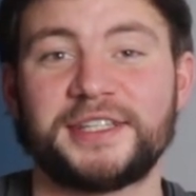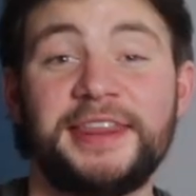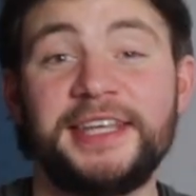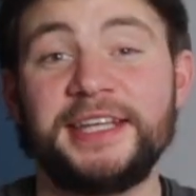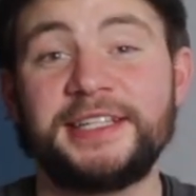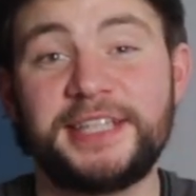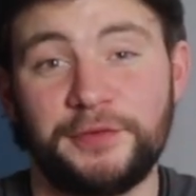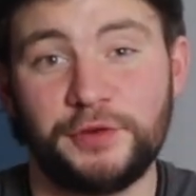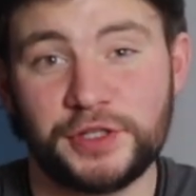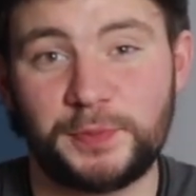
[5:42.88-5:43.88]
The
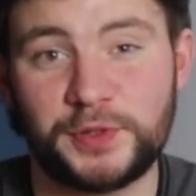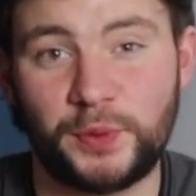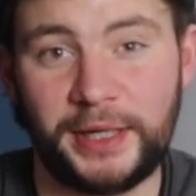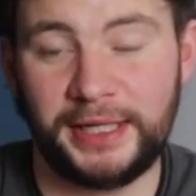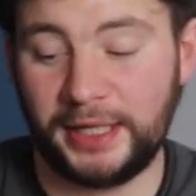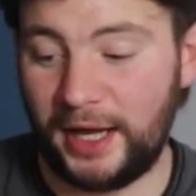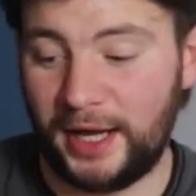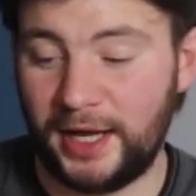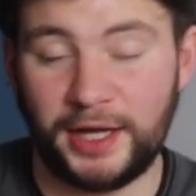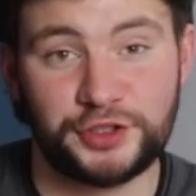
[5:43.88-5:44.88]
difference between
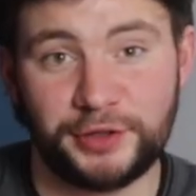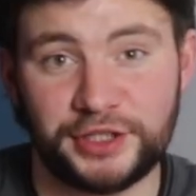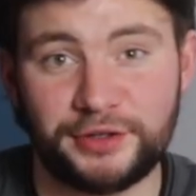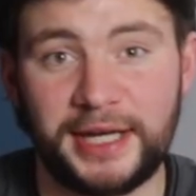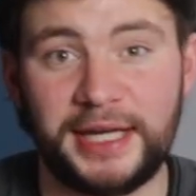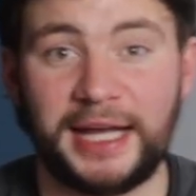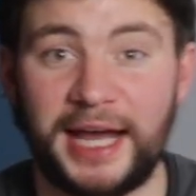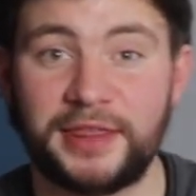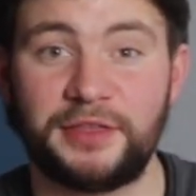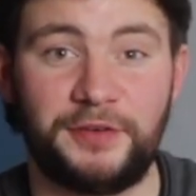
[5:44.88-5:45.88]
trick training
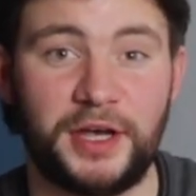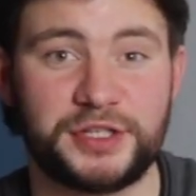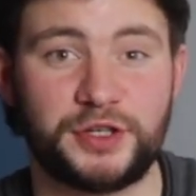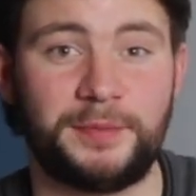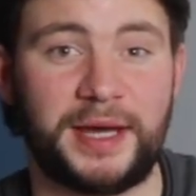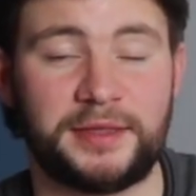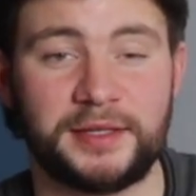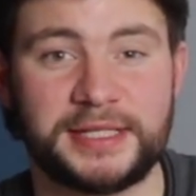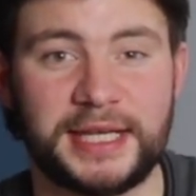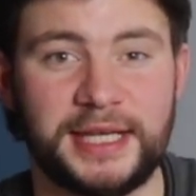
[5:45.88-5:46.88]
and the first two
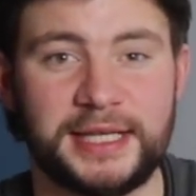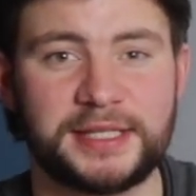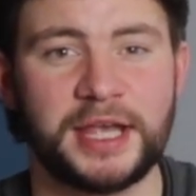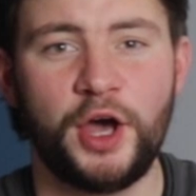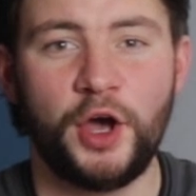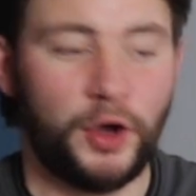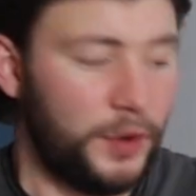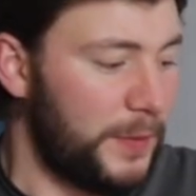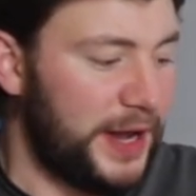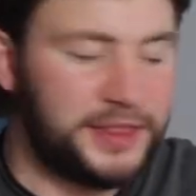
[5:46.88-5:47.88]
methods is,
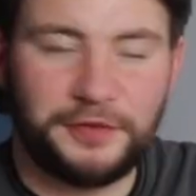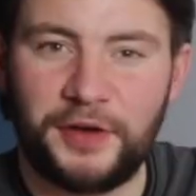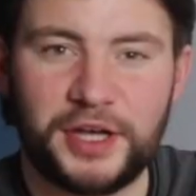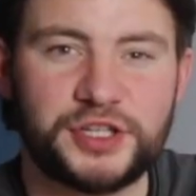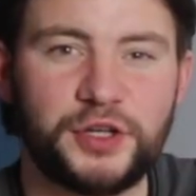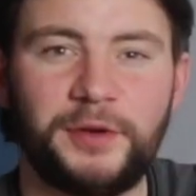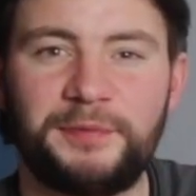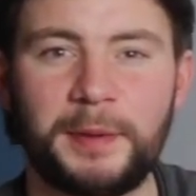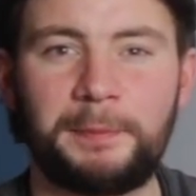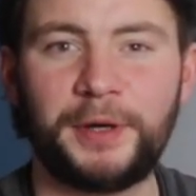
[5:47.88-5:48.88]
in the first two
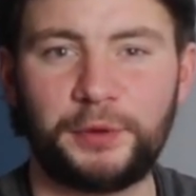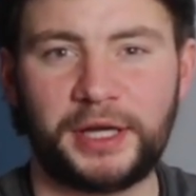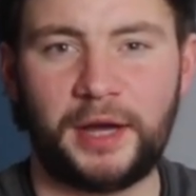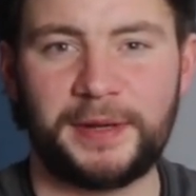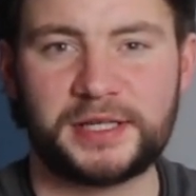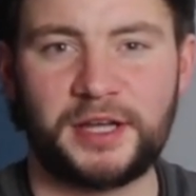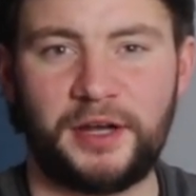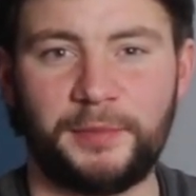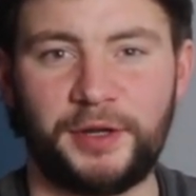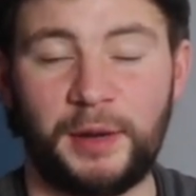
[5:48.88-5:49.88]
we've been building up
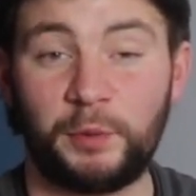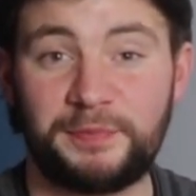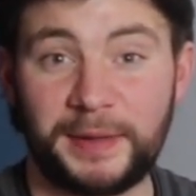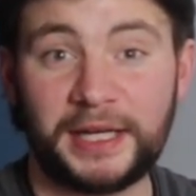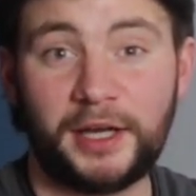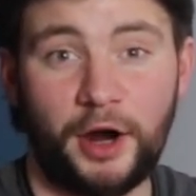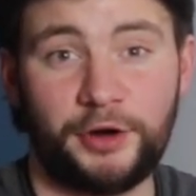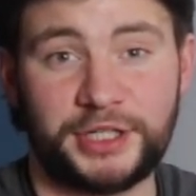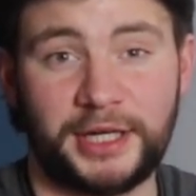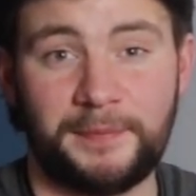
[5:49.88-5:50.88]
excitement and we've been
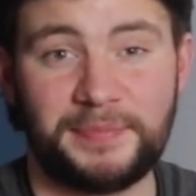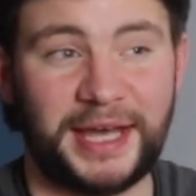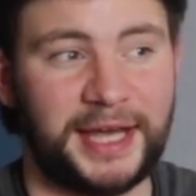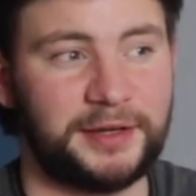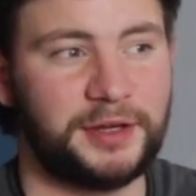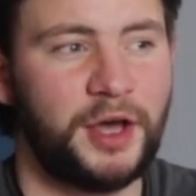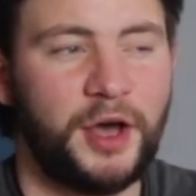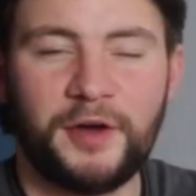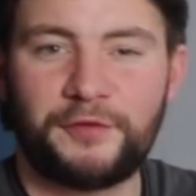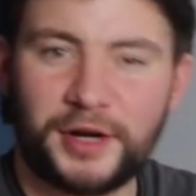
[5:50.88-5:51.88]
encouraging it. And
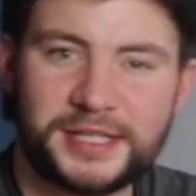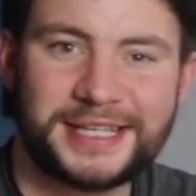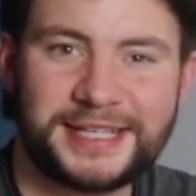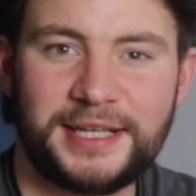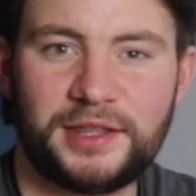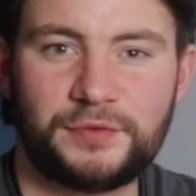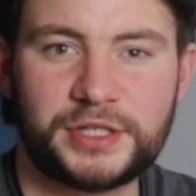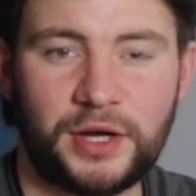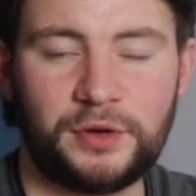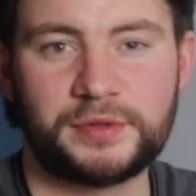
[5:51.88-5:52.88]
for us to see the
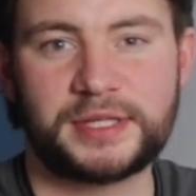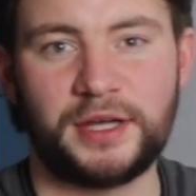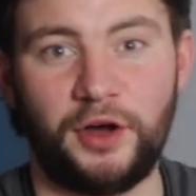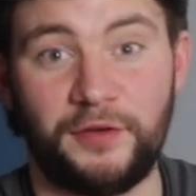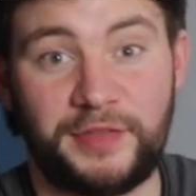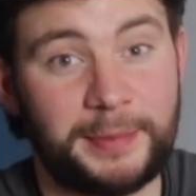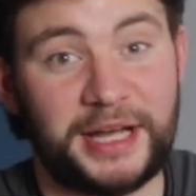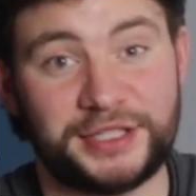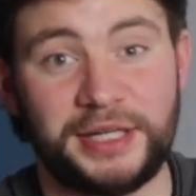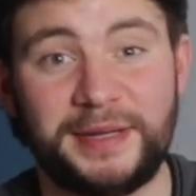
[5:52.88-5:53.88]
results of them
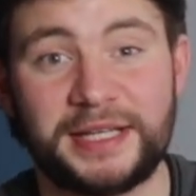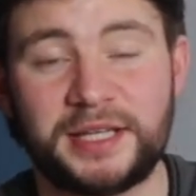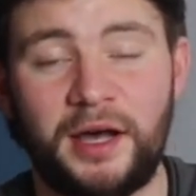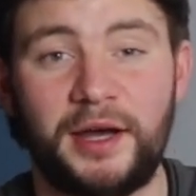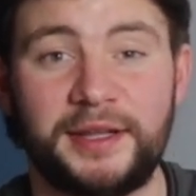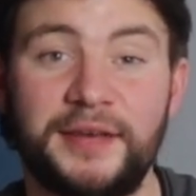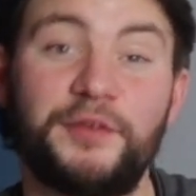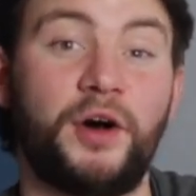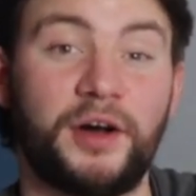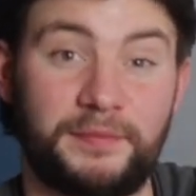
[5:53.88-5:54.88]
actually being tired, they've
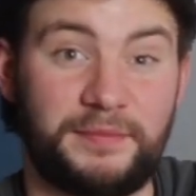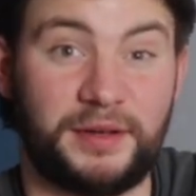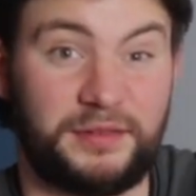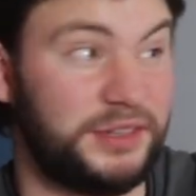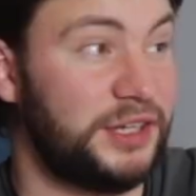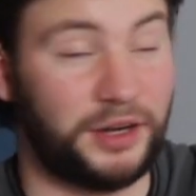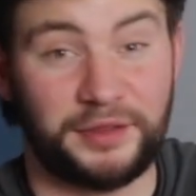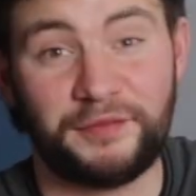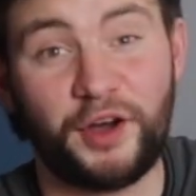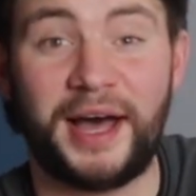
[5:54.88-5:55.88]
got
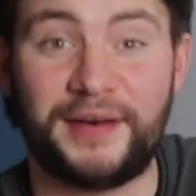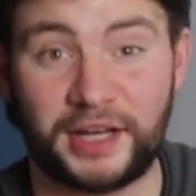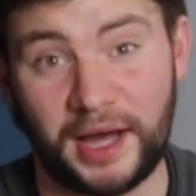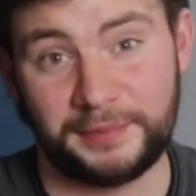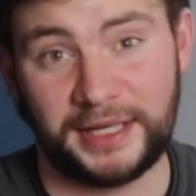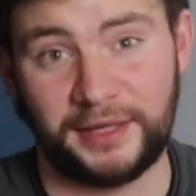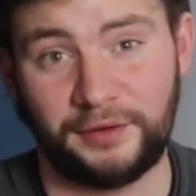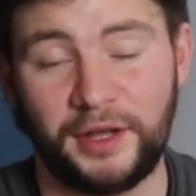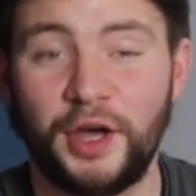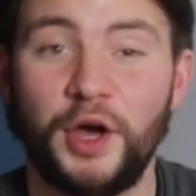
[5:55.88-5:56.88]
to have a come down.